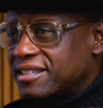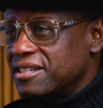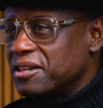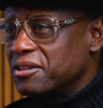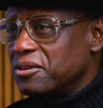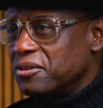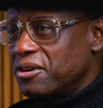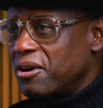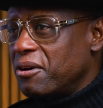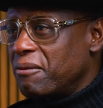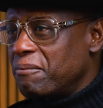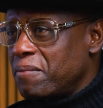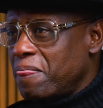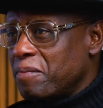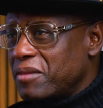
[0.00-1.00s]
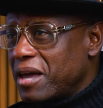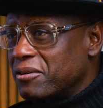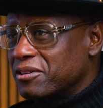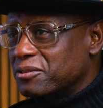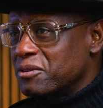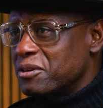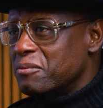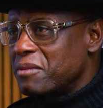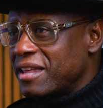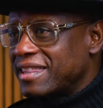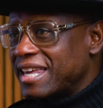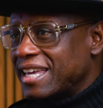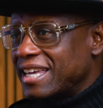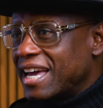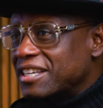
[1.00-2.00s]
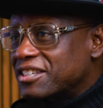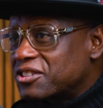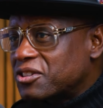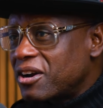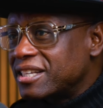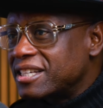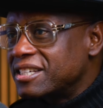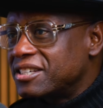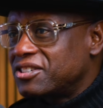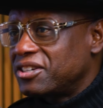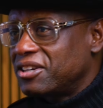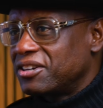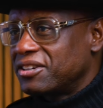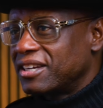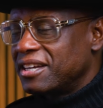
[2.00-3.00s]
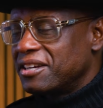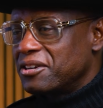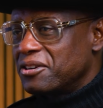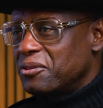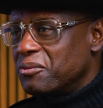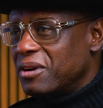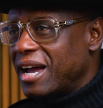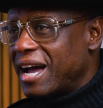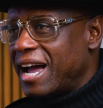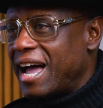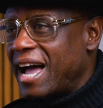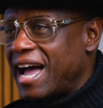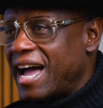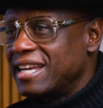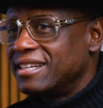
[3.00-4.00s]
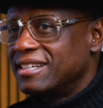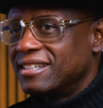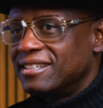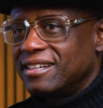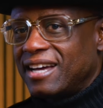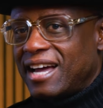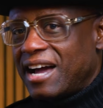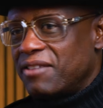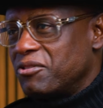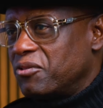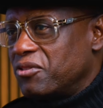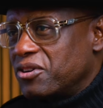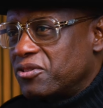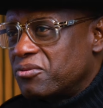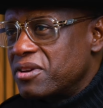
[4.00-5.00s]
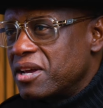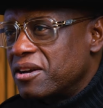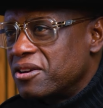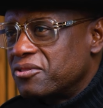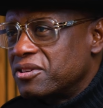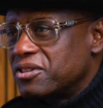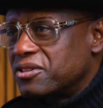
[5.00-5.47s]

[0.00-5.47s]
thing you know, that was one of my things. I start this year where I have over 300